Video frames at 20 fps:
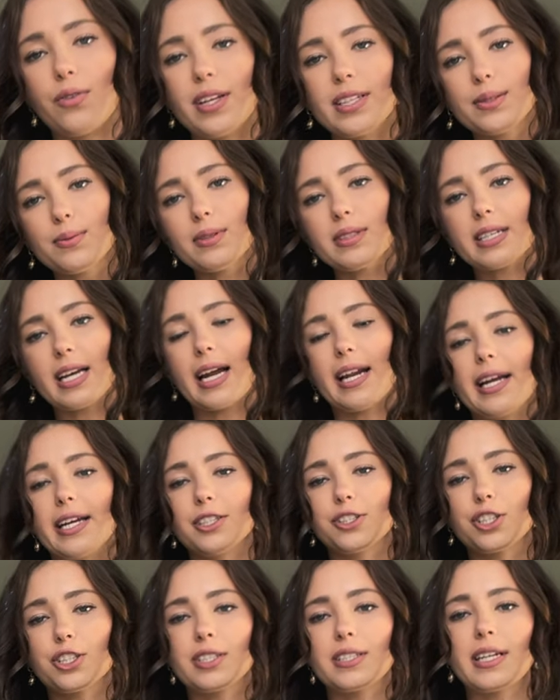this one's kind of
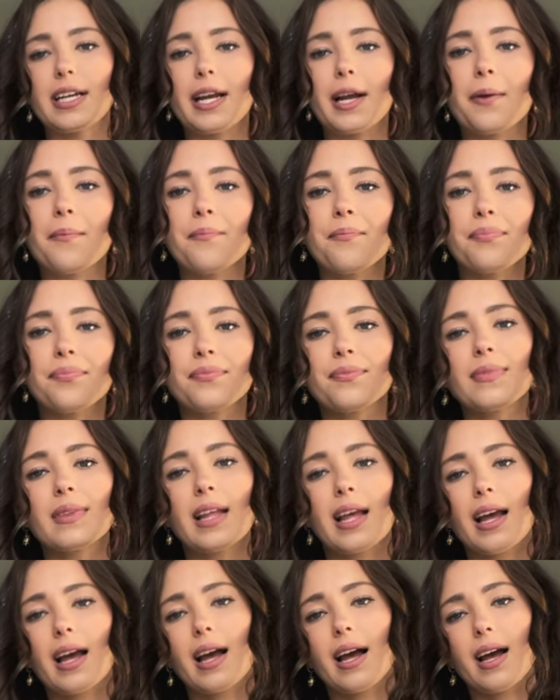interesting.
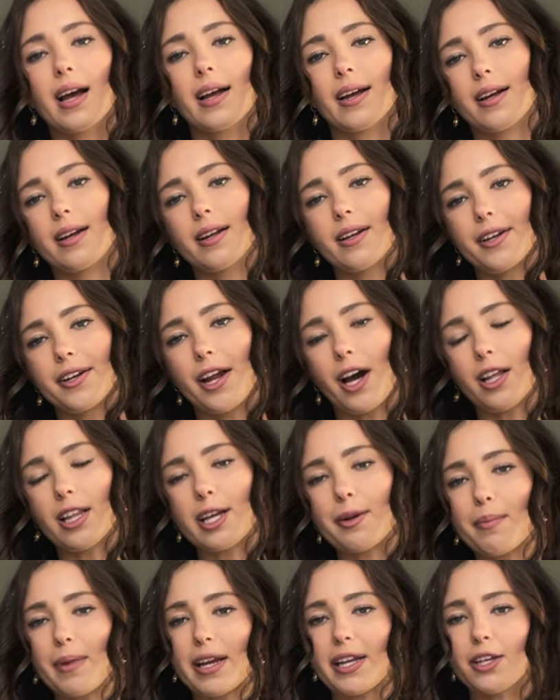Not
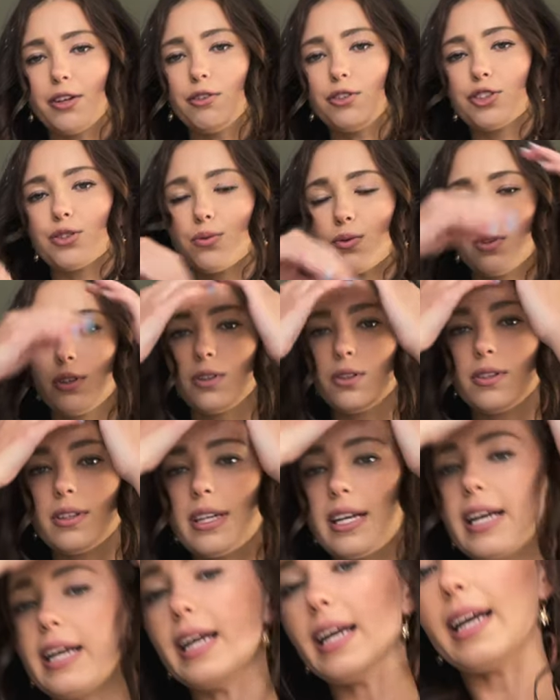like my usual. It